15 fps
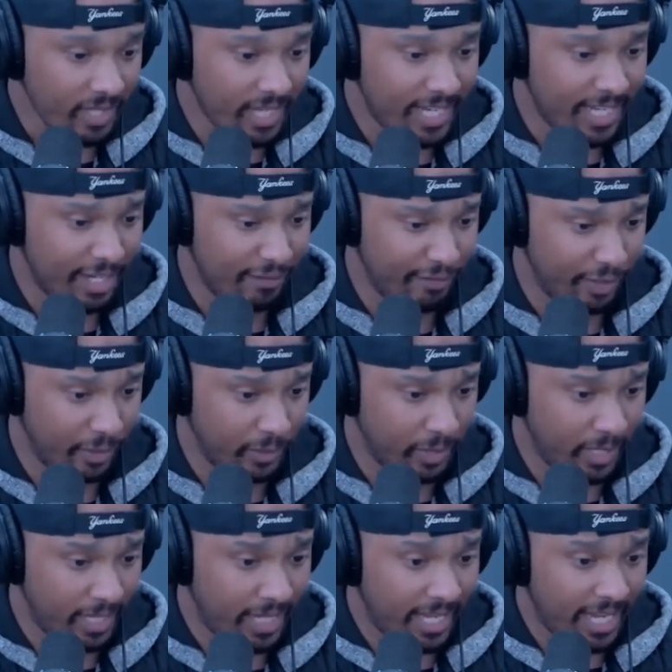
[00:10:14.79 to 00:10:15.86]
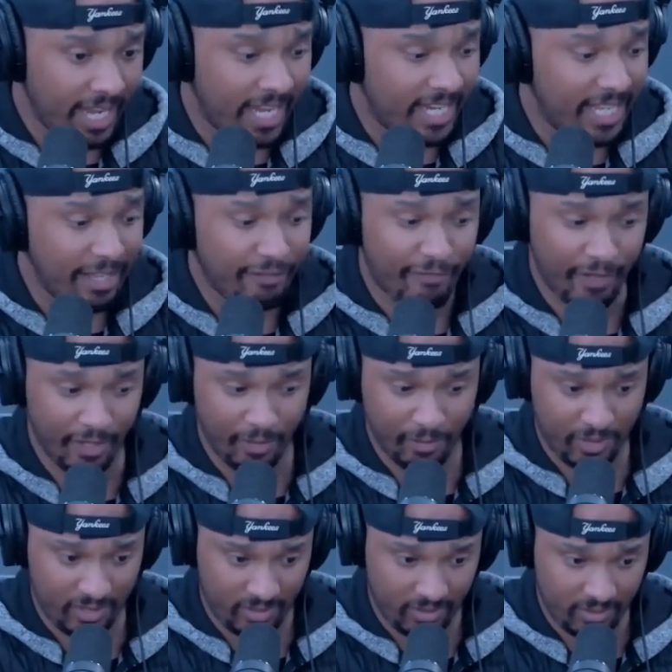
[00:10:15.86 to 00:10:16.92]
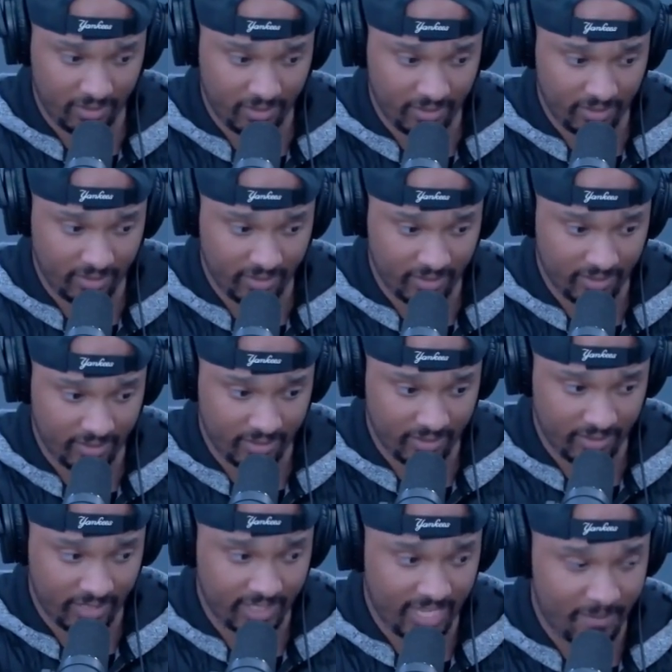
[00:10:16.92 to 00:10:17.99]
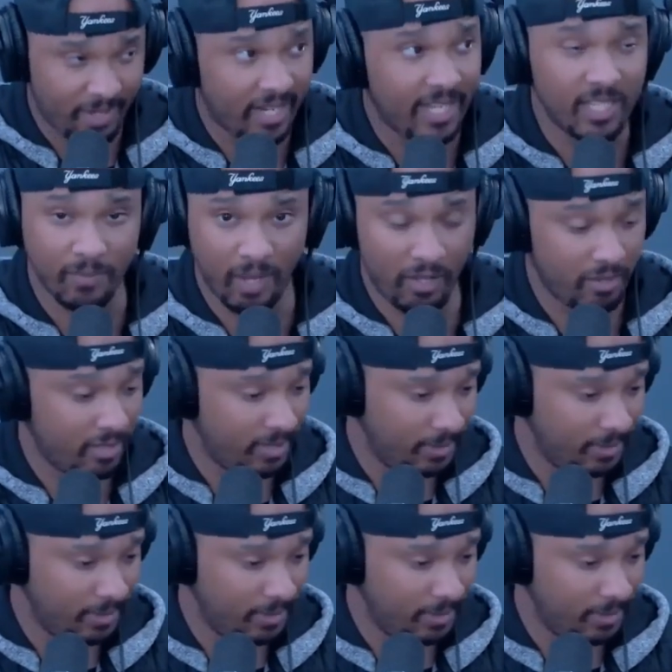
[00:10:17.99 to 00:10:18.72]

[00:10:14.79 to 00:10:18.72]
an interview, and he feels, this came out of his mouth,